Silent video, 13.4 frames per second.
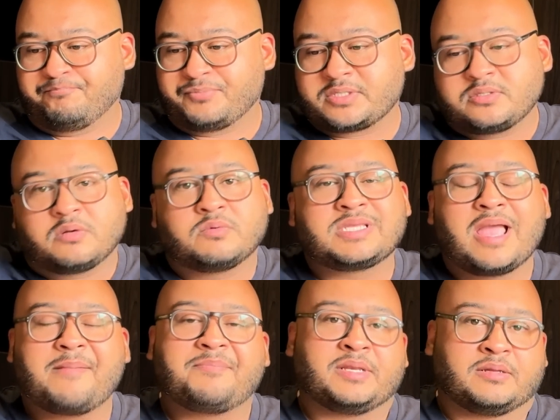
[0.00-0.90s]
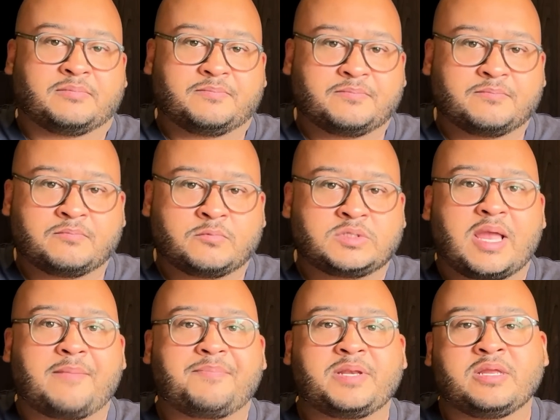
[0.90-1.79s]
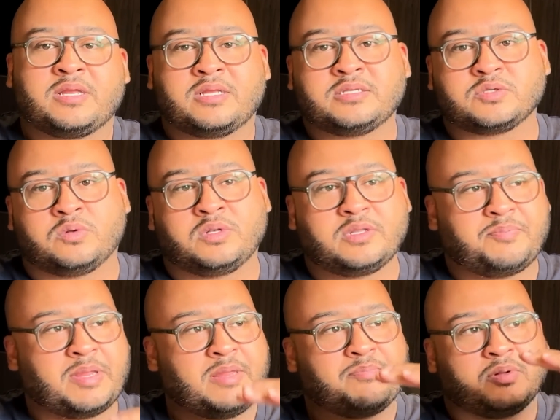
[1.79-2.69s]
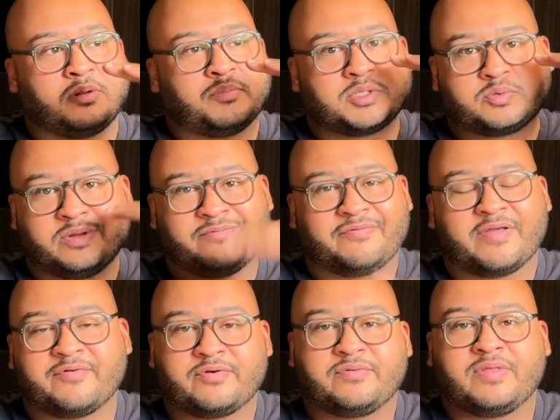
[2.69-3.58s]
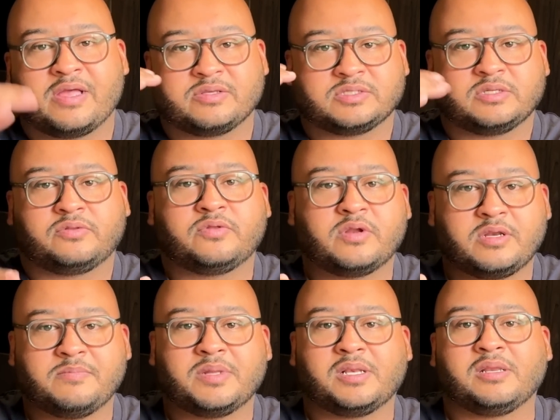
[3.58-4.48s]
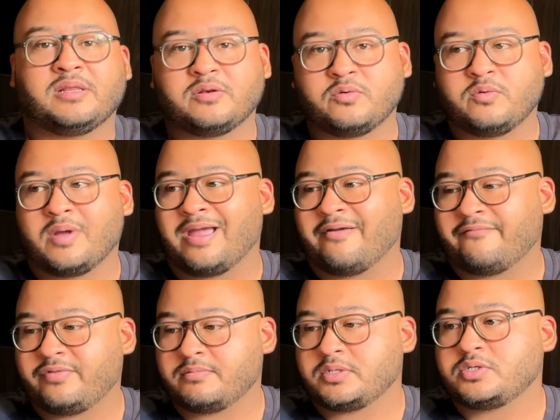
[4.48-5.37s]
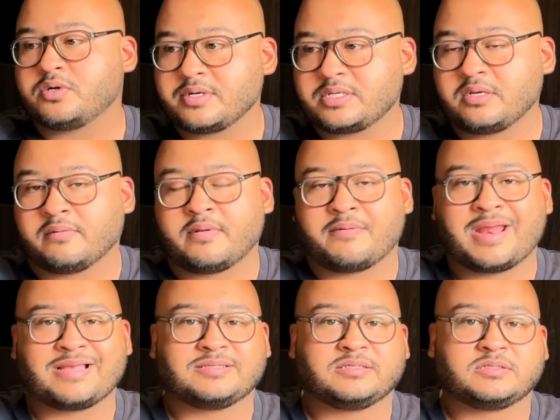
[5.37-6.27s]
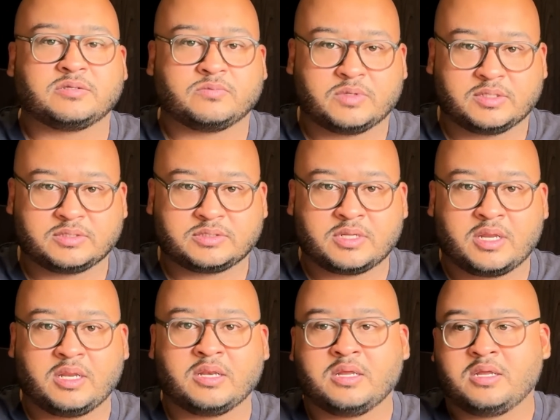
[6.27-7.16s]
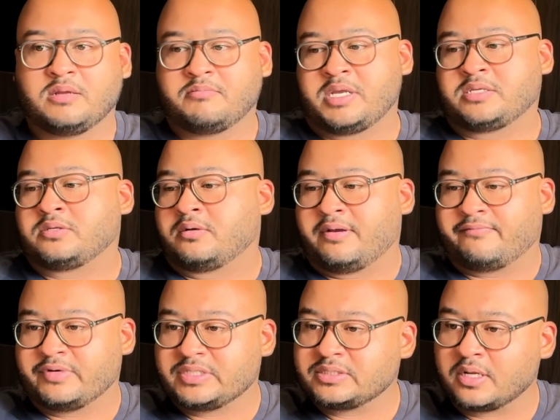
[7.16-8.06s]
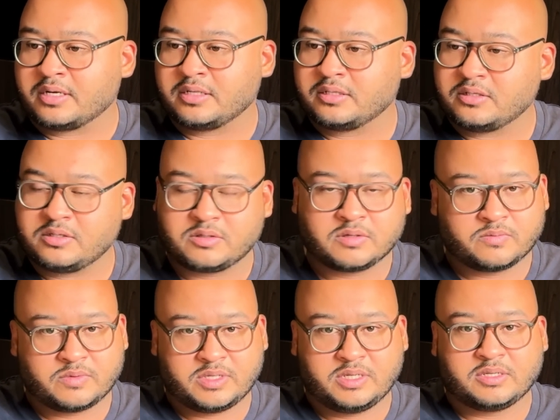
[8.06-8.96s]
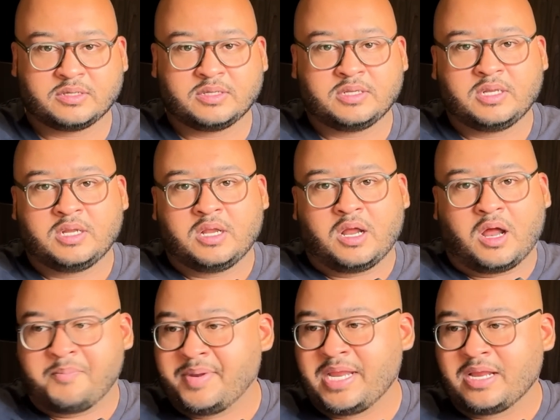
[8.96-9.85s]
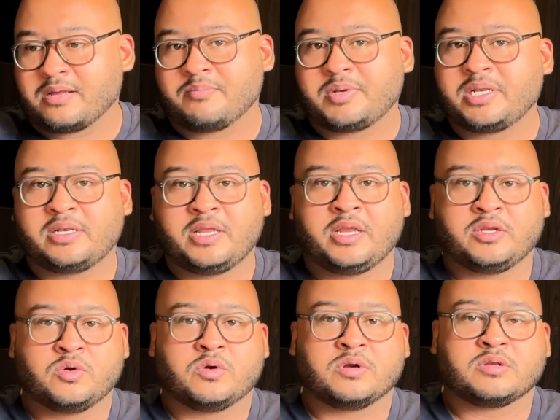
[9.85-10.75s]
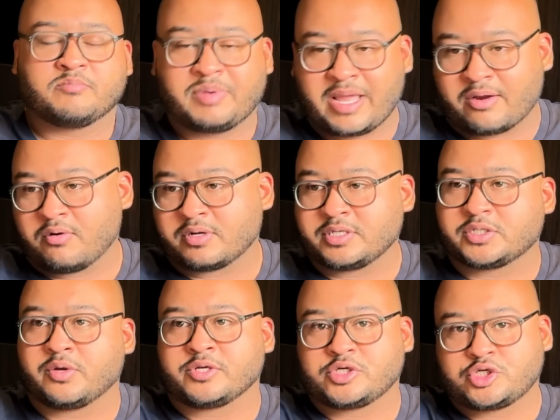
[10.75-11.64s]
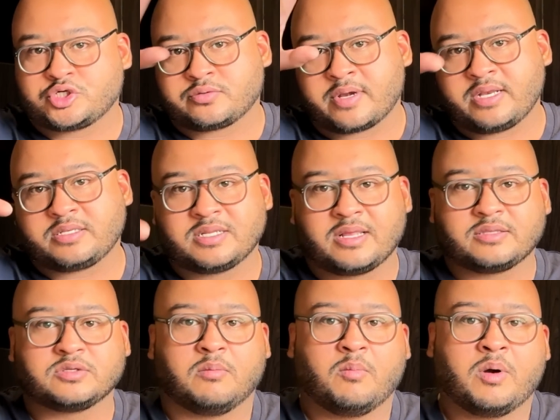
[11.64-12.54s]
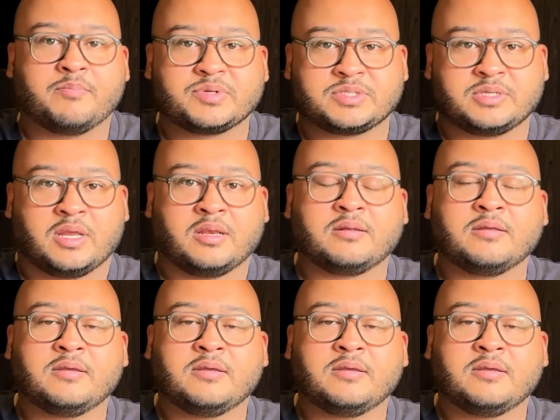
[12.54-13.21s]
That's not what's happening. What's happening is all the people between 500,000 and 30 million who have the majority of their assets in real estate, based on every study that you can read, are being completely ignored. BlackRock is going straight to that top 1%.